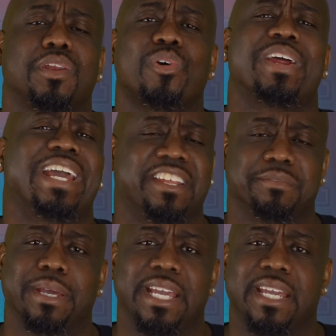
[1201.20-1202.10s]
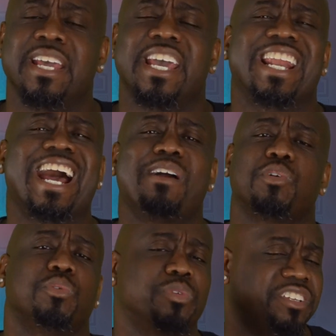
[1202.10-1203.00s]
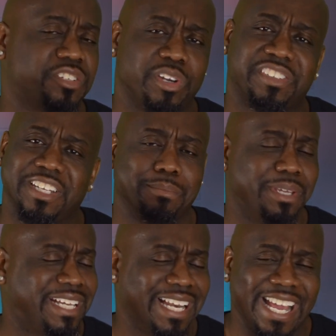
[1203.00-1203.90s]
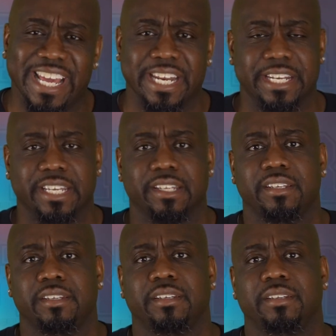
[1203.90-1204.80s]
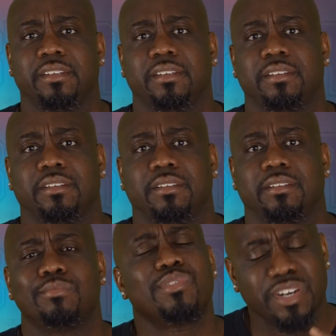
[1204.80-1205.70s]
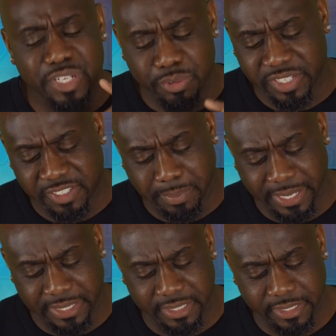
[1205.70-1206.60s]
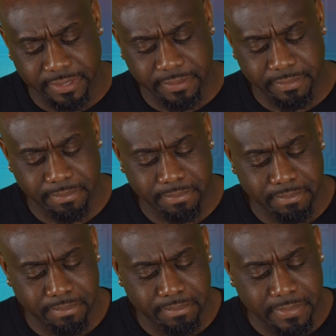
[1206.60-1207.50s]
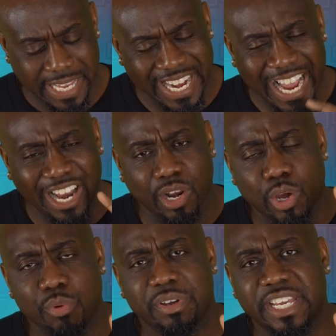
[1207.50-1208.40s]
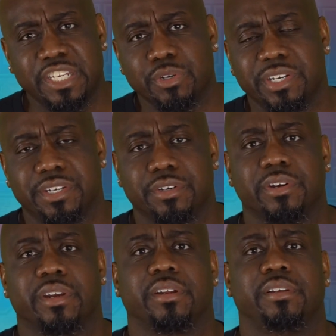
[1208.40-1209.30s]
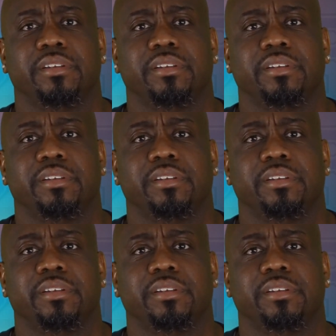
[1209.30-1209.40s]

Lord hath made, and I will rejoice and be glad in it? What are you expecting? And how long can you endure?